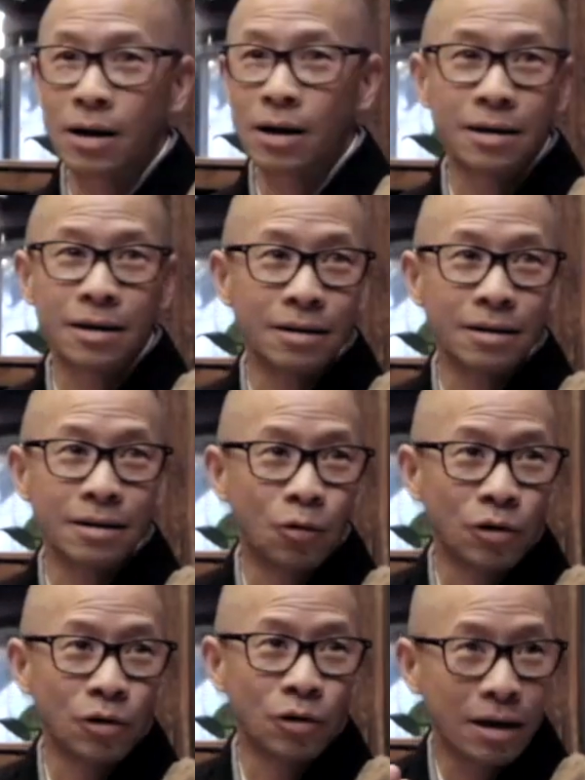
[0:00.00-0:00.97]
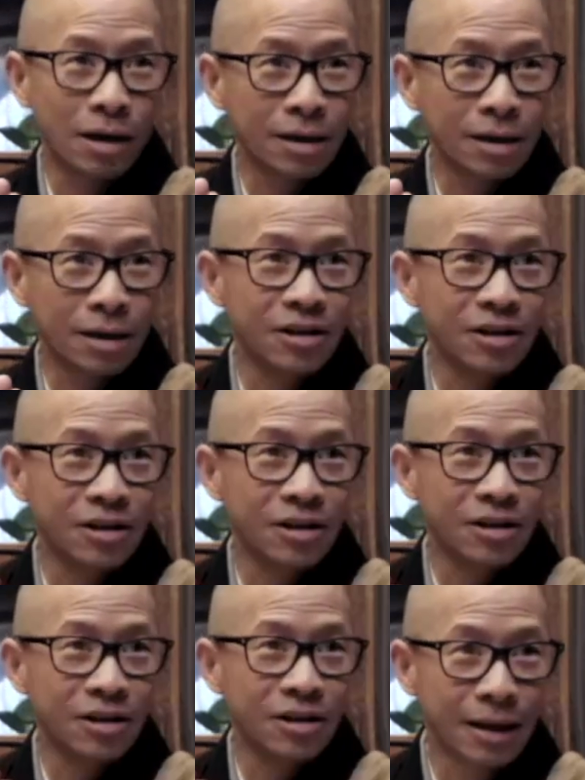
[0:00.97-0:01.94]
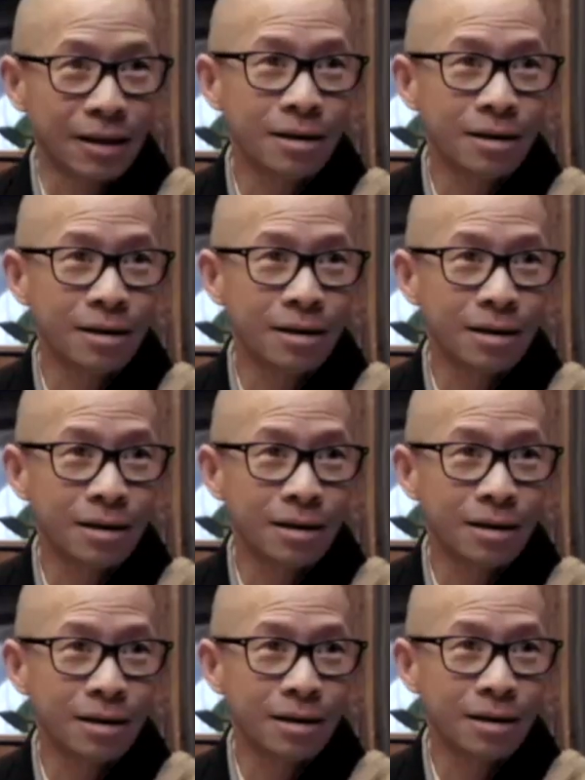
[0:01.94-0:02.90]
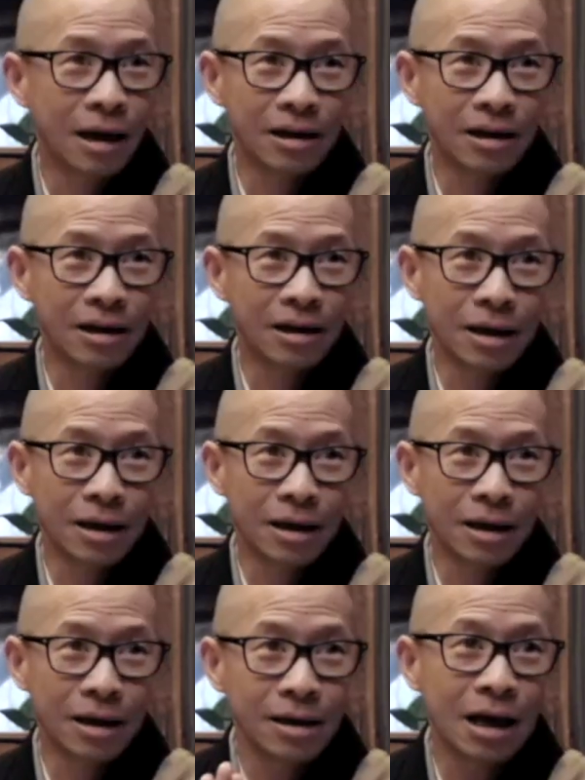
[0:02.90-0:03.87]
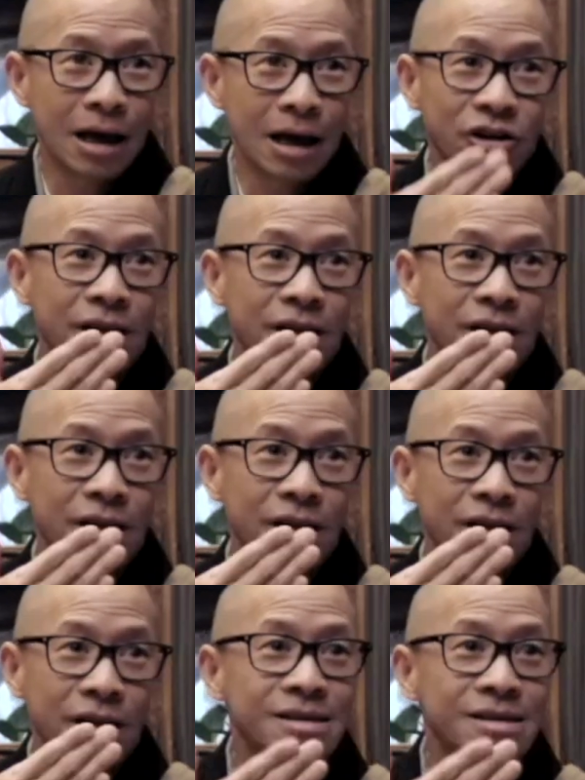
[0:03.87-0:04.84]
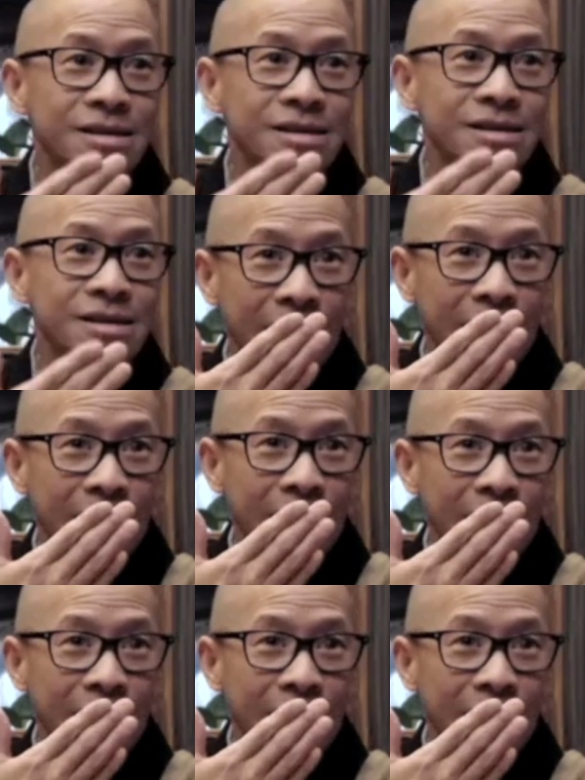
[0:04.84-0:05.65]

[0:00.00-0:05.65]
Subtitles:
we're not gonna do anything. And he actually